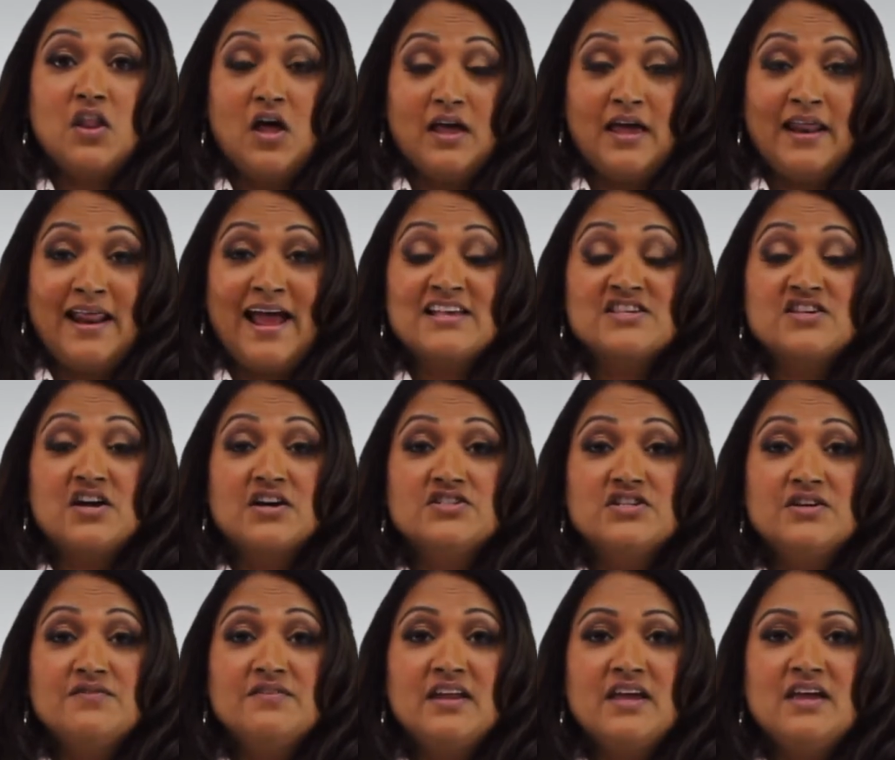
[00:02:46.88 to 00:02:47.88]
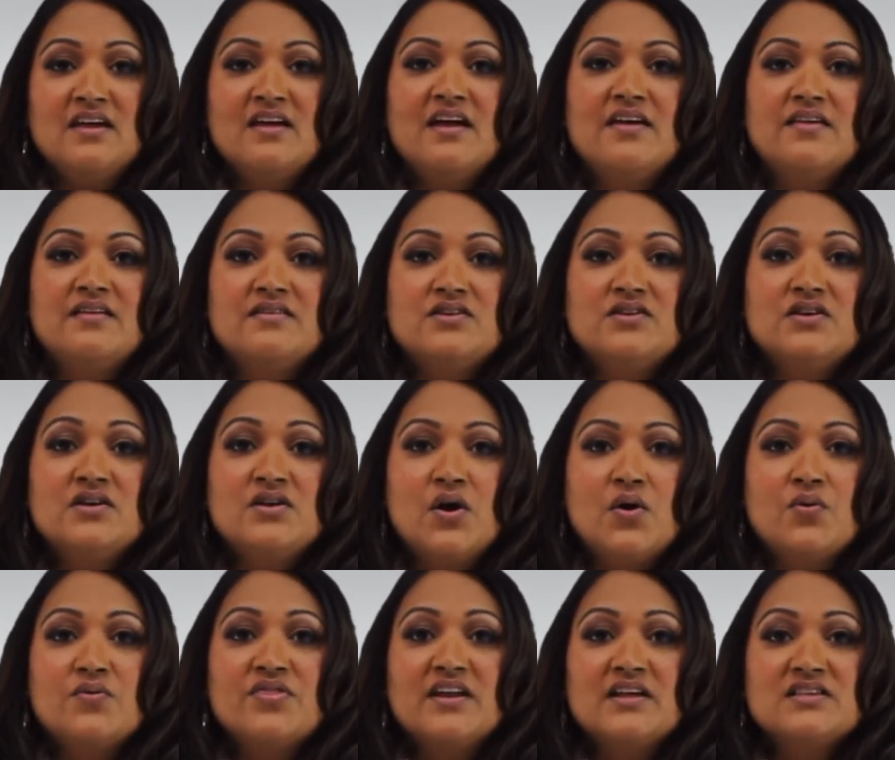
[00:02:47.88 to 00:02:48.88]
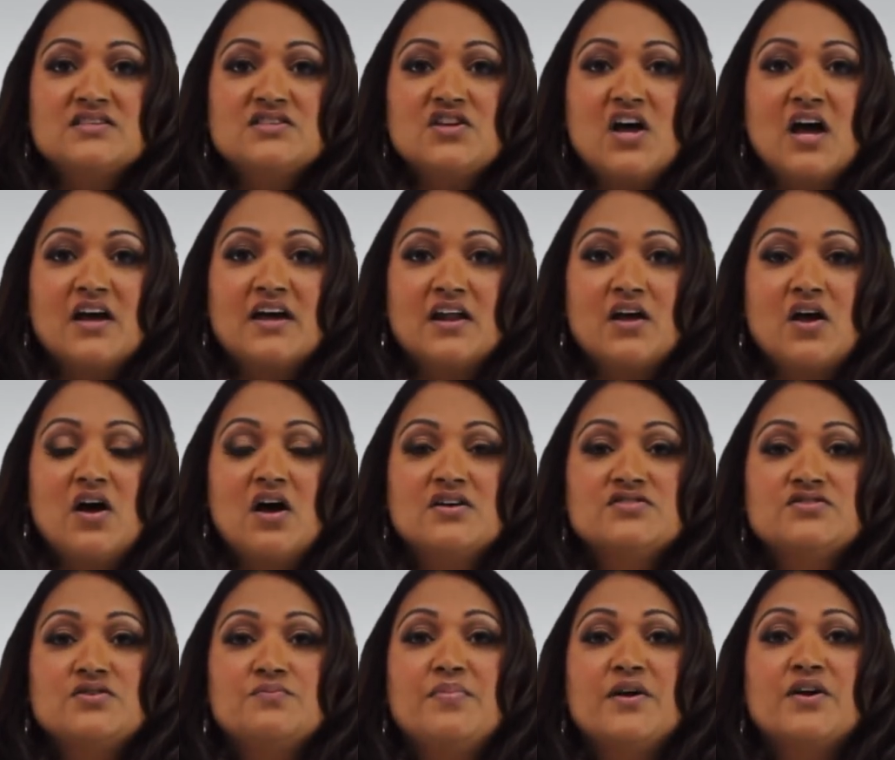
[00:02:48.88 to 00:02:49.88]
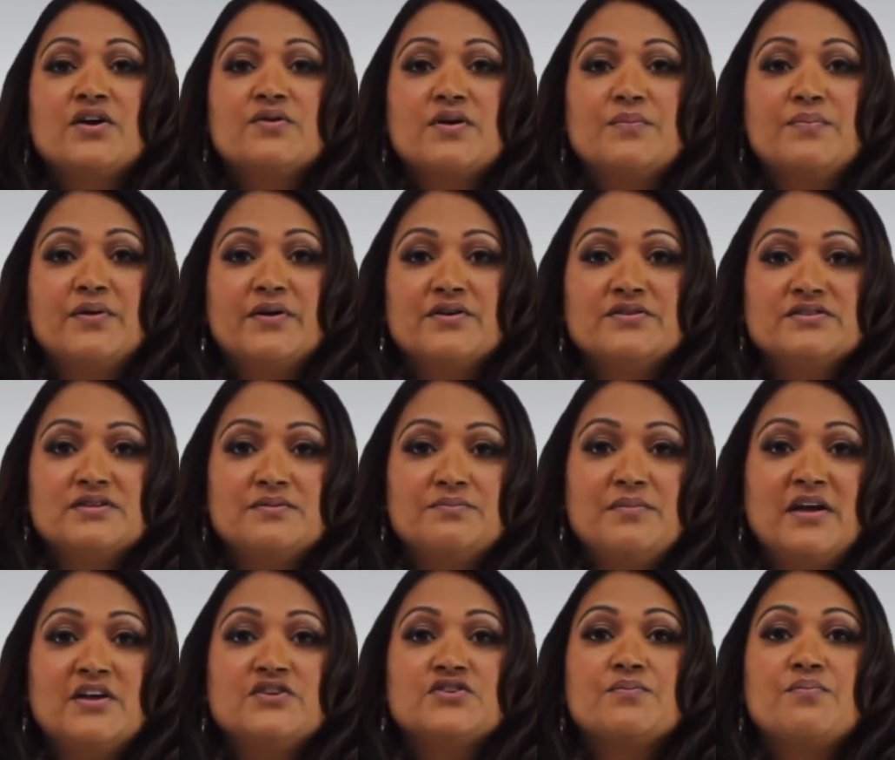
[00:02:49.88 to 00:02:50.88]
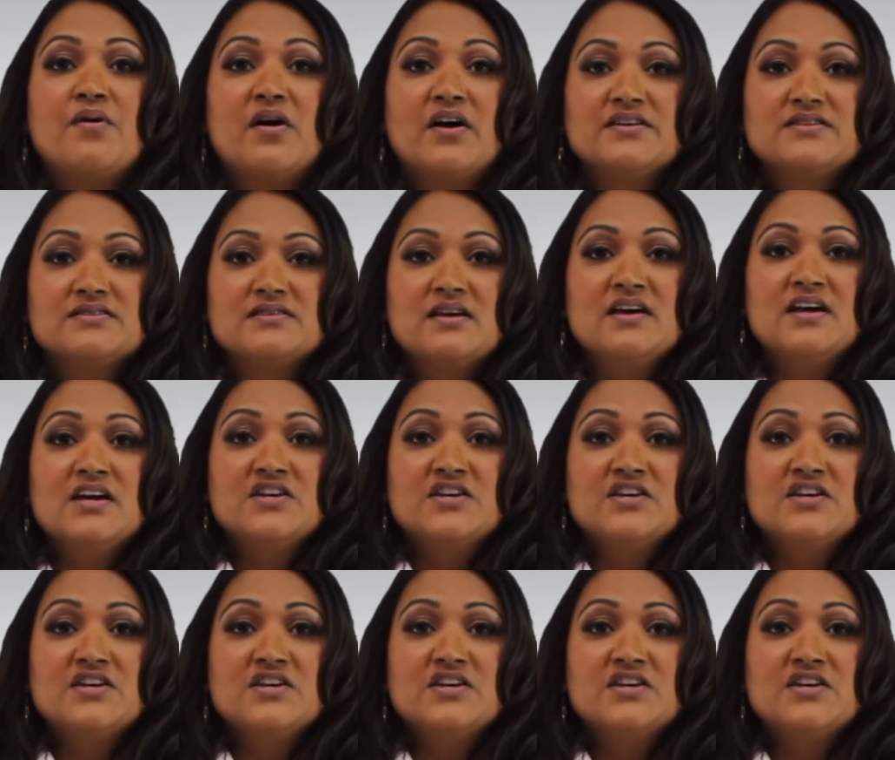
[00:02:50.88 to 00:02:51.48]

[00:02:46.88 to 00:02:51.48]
has longevity, and you know that it's not going to cause you bigger repairs in major parts.